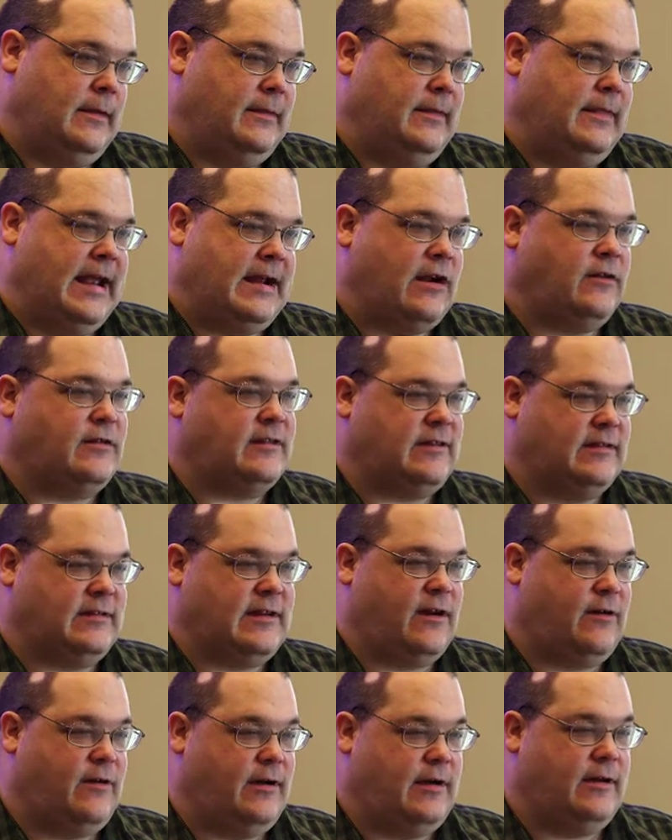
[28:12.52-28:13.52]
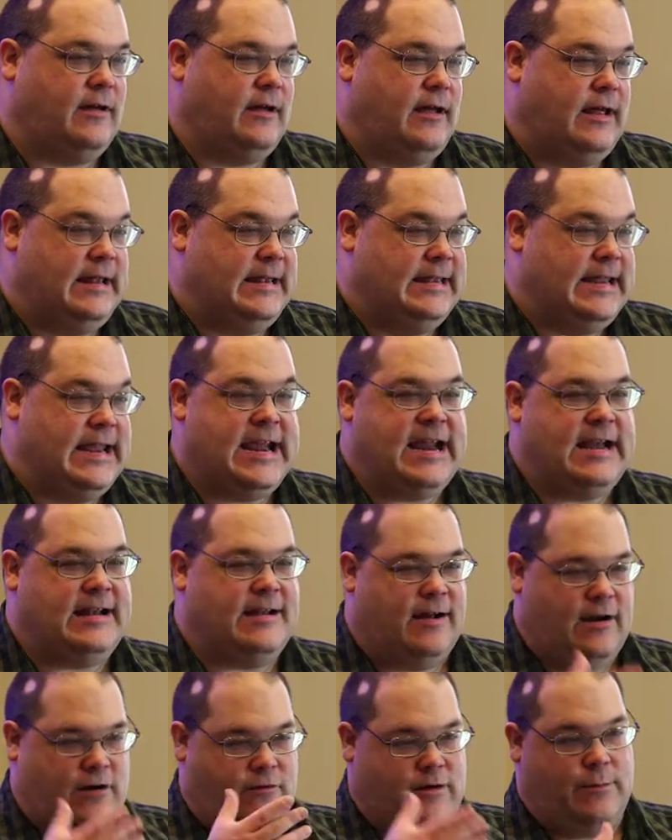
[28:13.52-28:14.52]
They don't necessarily need
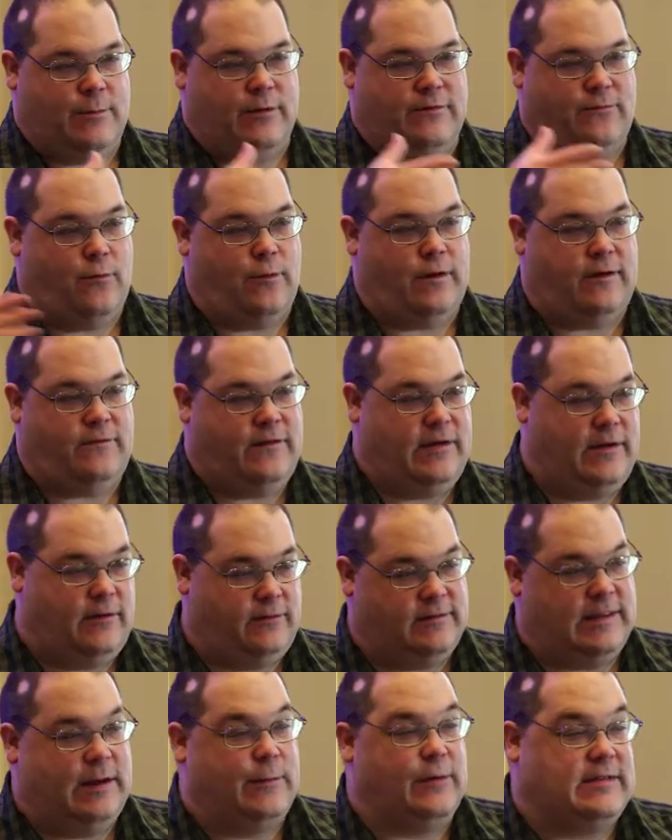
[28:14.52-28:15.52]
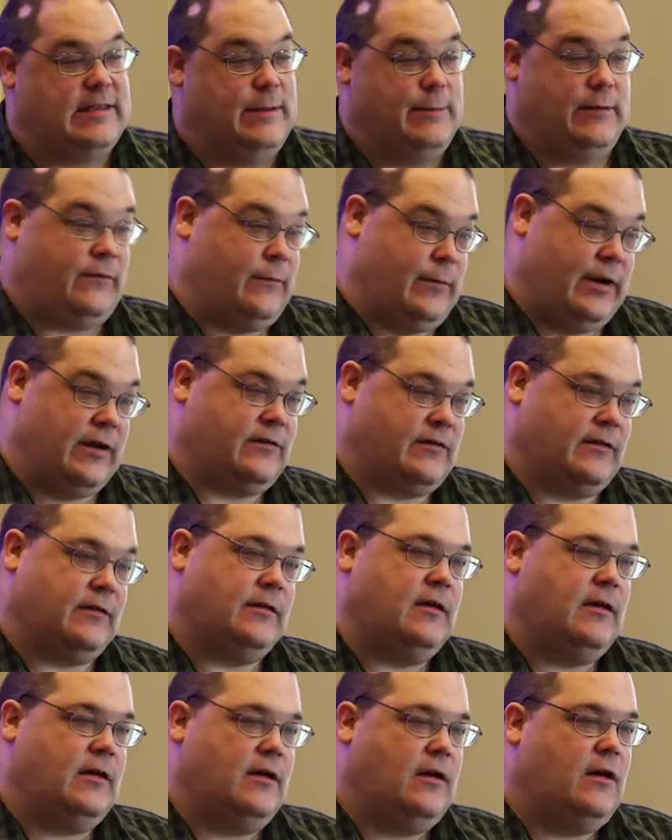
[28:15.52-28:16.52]
a grid with 40 fields, they want the same information.
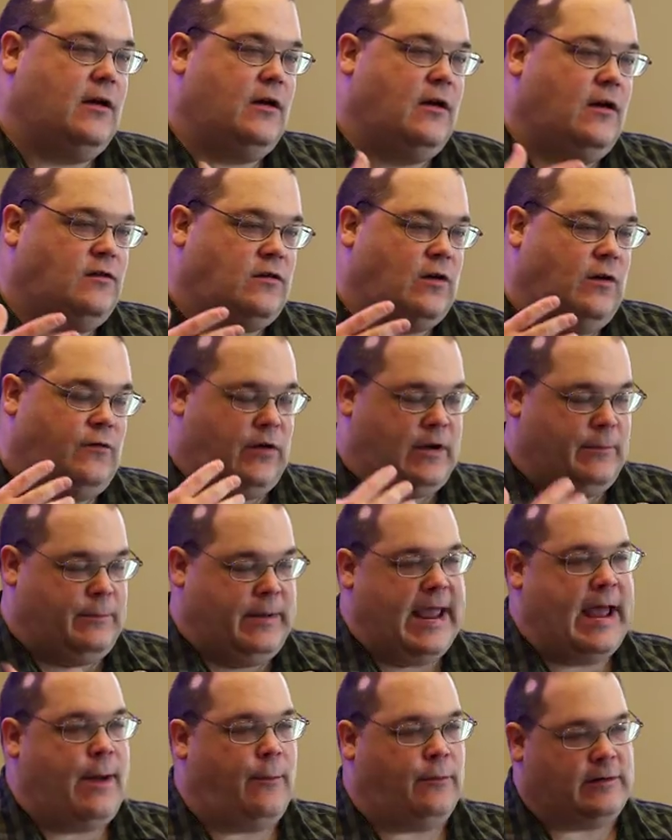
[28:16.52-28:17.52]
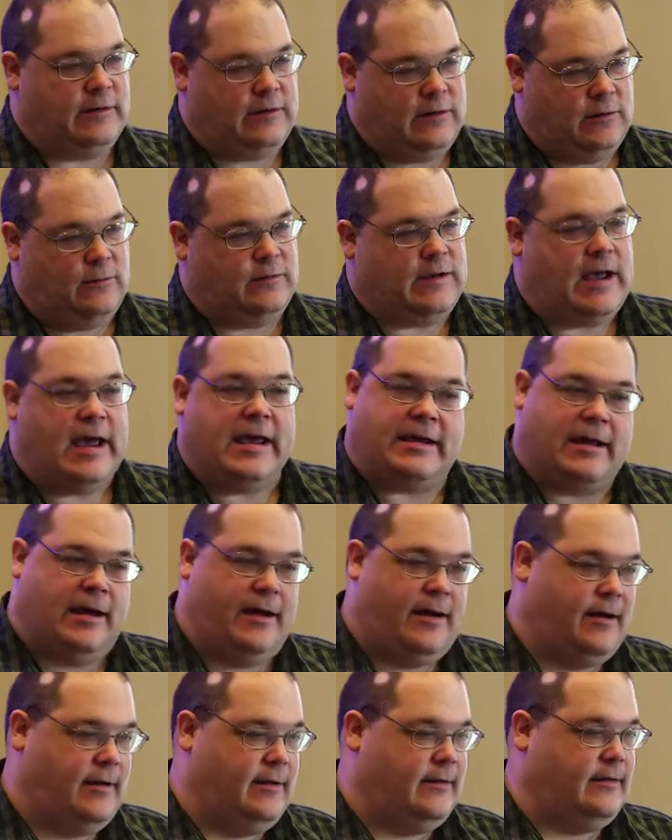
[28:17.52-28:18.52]
So if you could be able to use
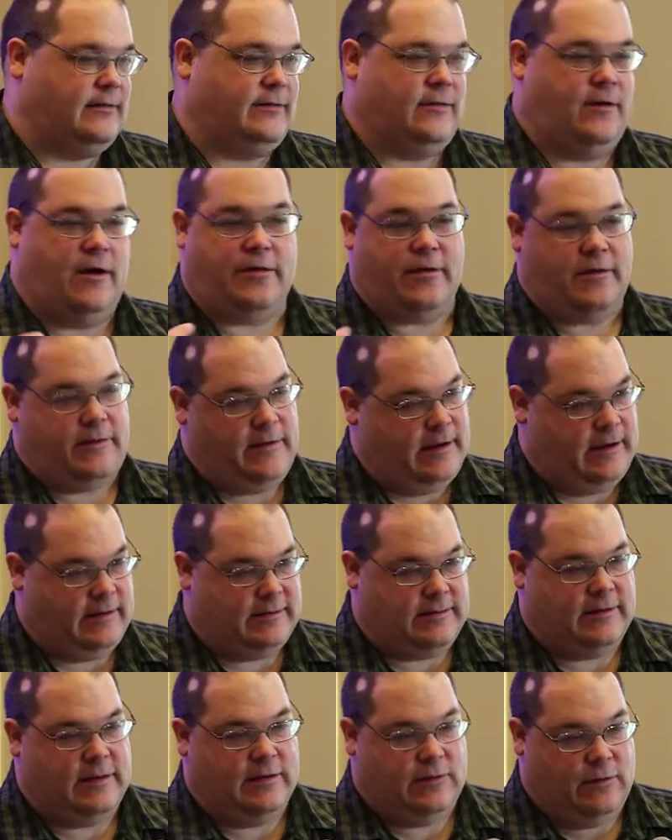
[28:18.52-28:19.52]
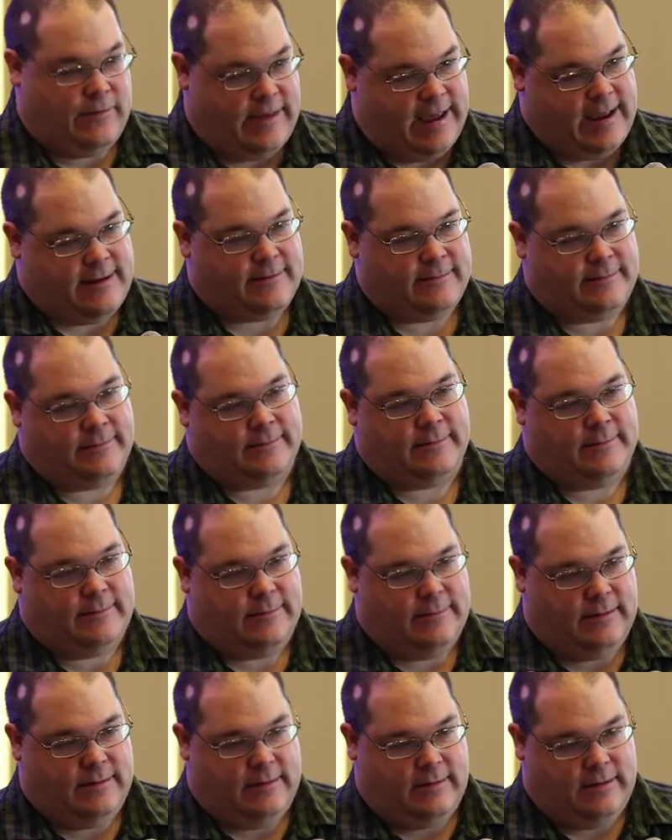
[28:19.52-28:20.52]
icons or other things to do that,
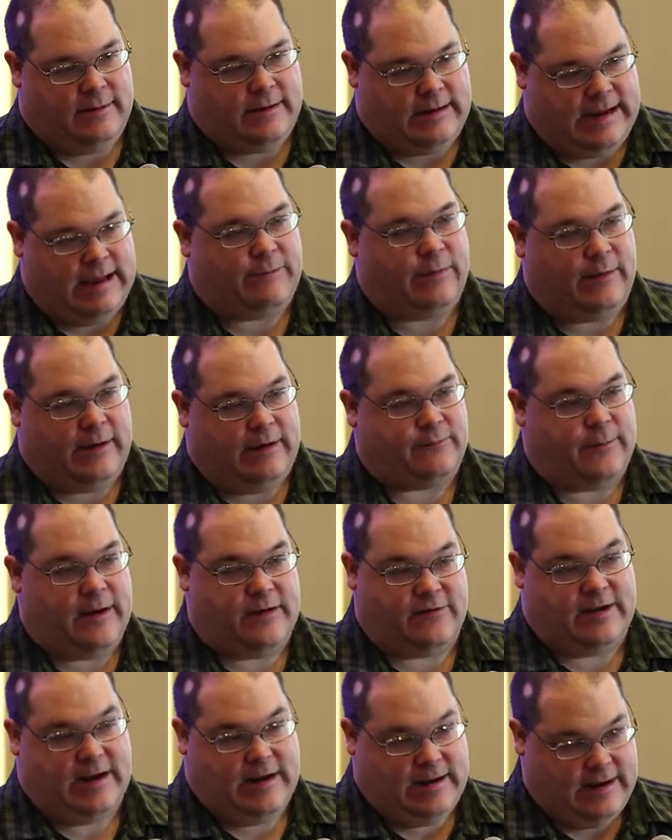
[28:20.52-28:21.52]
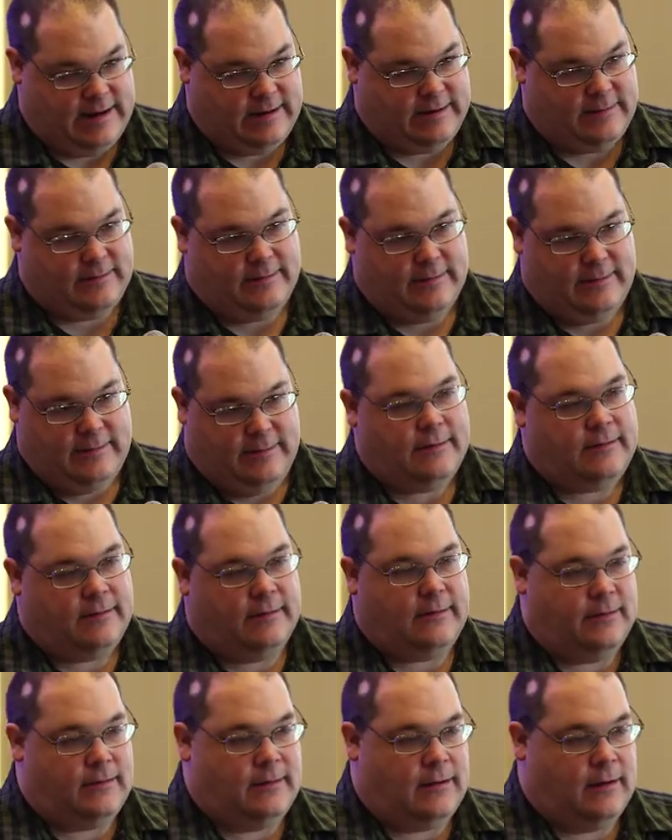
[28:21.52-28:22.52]
give them the information they need.
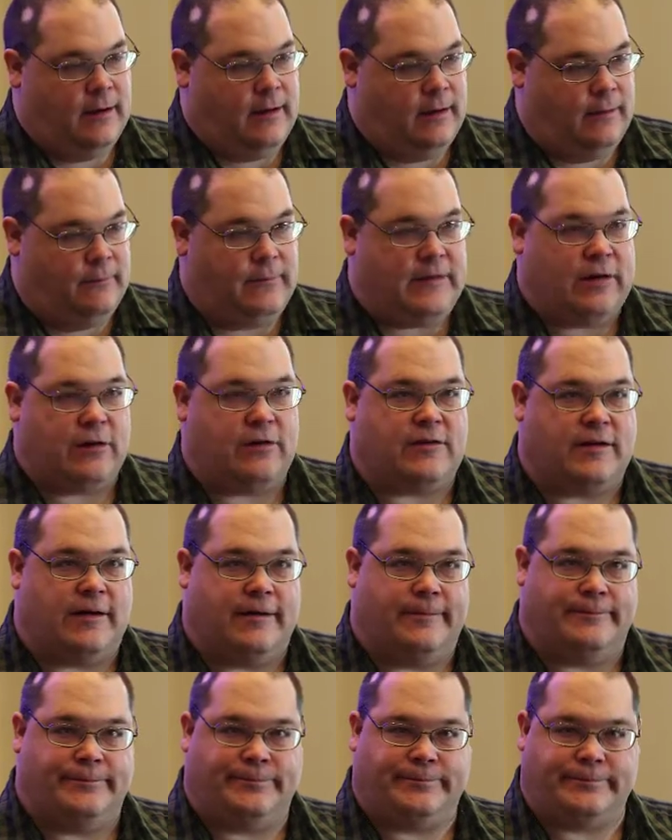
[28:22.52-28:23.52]
There's what